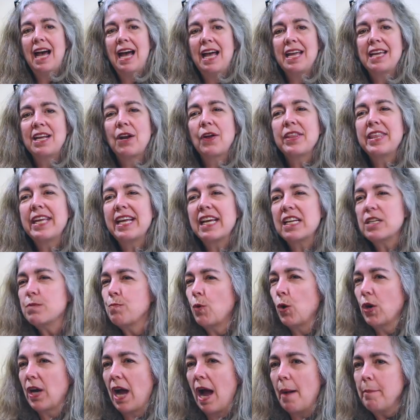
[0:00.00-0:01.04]
You know, I think it's
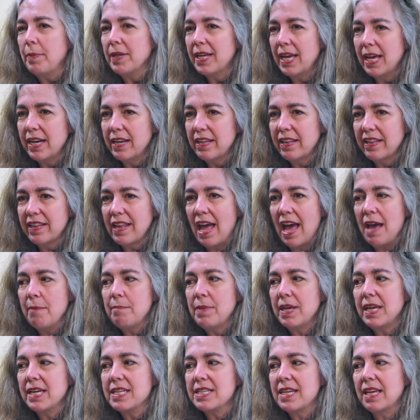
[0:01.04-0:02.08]
more complicated than that
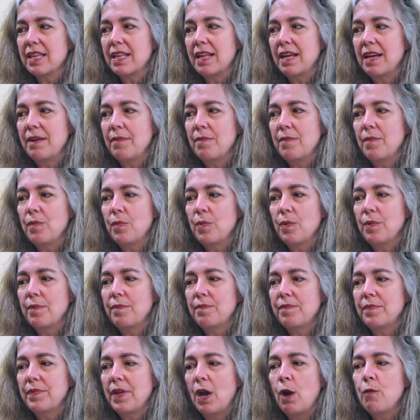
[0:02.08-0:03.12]
because I,
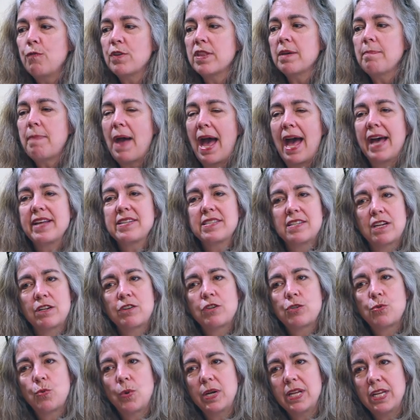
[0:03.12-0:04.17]
over the past ten
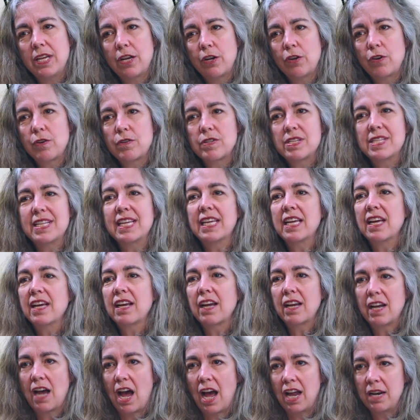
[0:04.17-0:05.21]
to twenty years, the gig
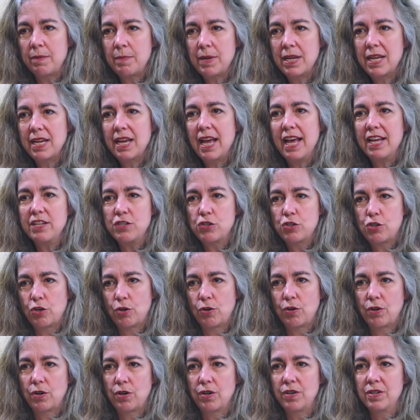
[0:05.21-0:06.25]
economy has
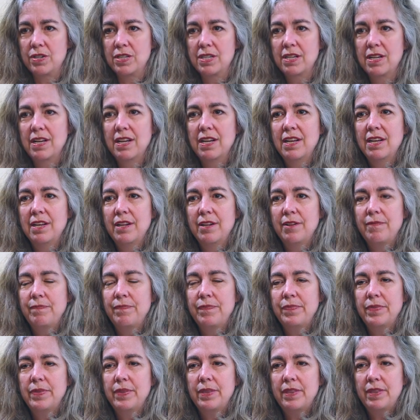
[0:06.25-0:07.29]
turned
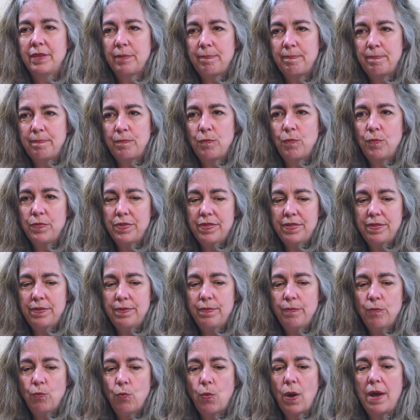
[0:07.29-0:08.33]
the
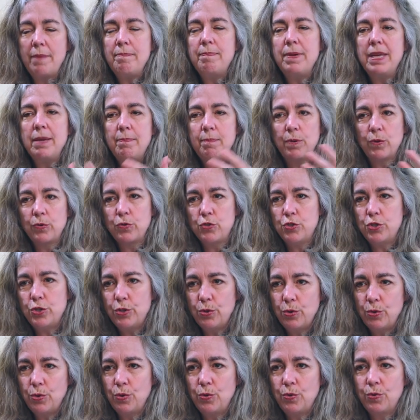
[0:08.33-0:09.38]
what people
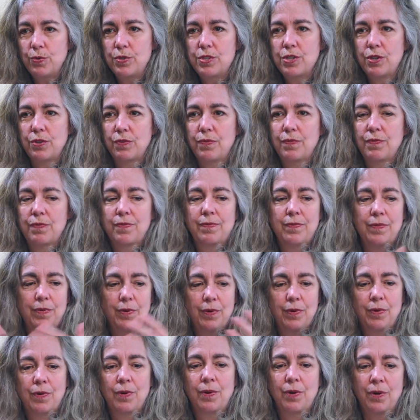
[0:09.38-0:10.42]
do to
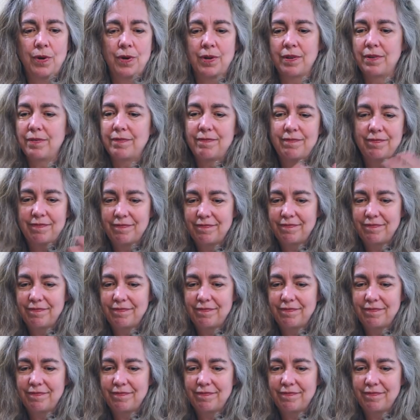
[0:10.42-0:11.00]
earn